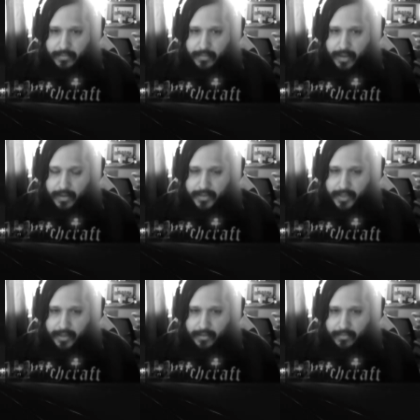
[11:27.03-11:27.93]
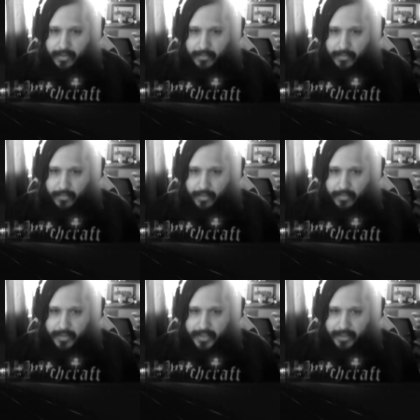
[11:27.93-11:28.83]
outside of the realm of what
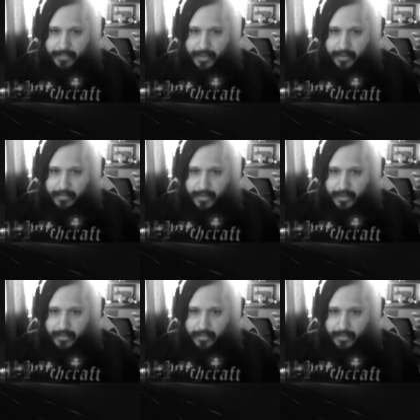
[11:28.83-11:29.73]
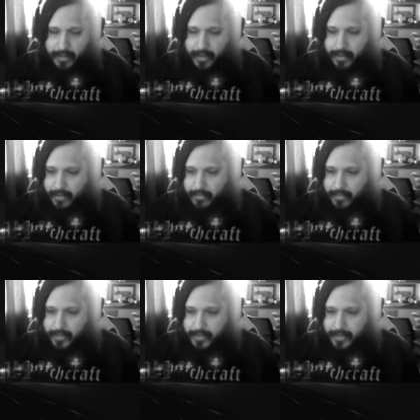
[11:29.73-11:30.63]
would slip out of your mind? Like, in other
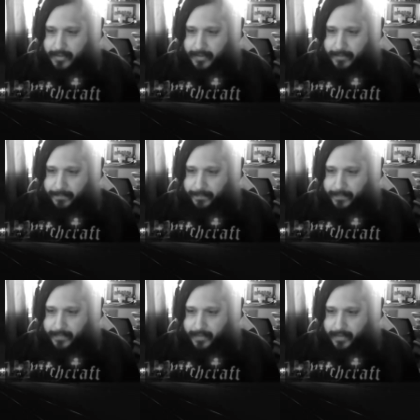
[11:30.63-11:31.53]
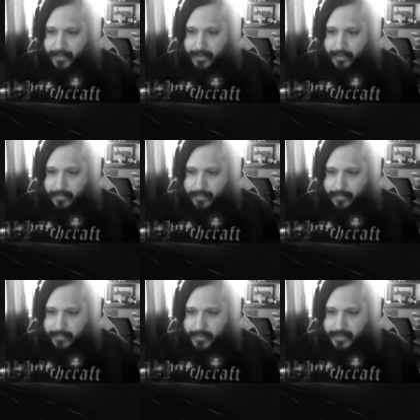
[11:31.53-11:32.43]
words, um,
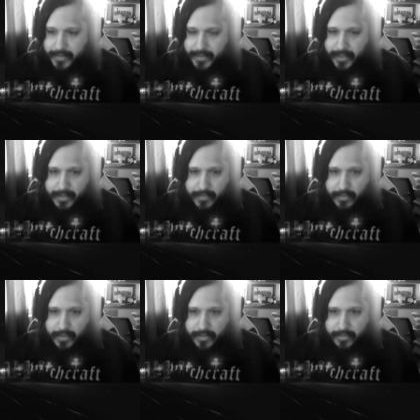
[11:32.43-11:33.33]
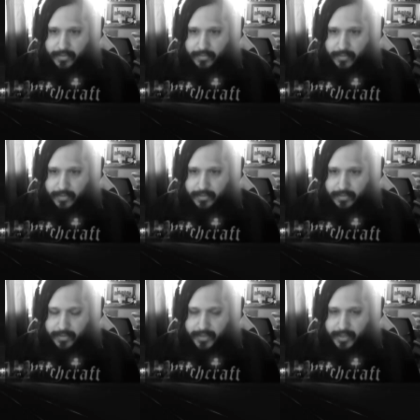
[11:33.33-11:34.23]
let's just say it's more internal world
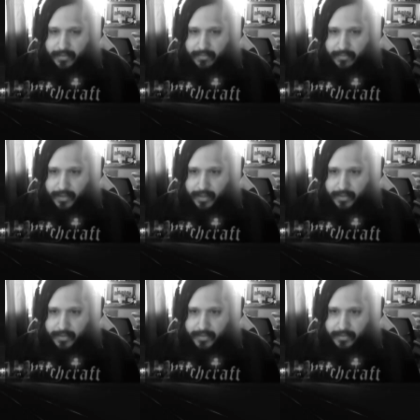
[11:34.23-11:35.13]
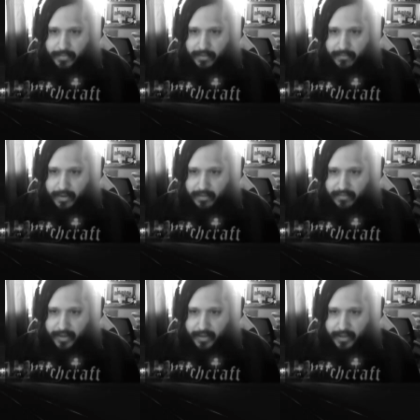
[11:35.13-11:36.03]
sort of stuff. Like, does your brain fog
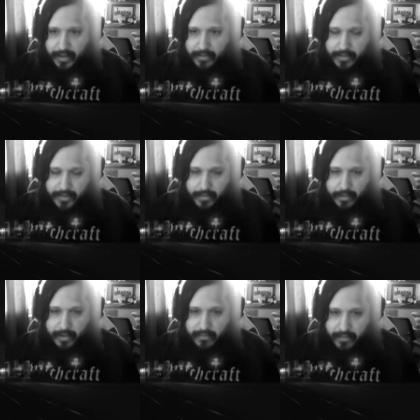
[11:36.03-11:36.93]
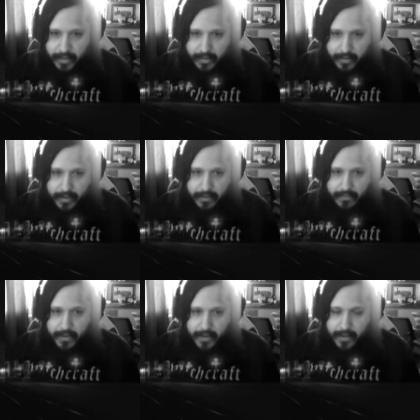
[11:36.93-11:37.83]
affect that, or does it only affect the kind of
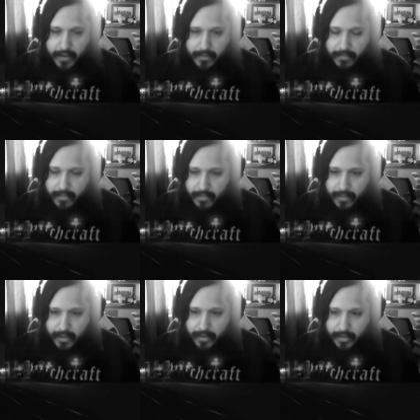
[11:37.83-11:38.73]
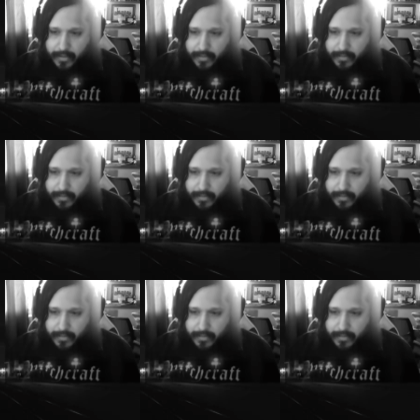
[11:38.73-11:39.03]
more uh,